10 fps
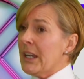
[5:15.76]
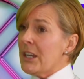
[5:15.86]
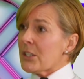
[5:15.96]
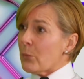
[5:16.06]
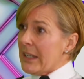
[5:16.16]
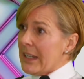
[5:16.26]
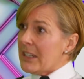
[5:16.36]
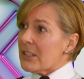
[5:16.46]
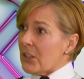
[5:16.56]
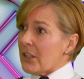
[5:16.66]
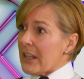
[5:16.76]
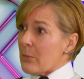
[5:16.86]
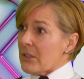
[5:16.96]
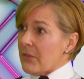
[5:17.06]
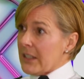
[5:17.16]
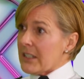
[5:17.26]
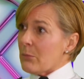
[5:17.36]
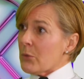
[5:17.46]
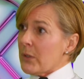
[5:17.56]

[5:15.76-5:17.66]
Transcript: So we need to look at them as victims.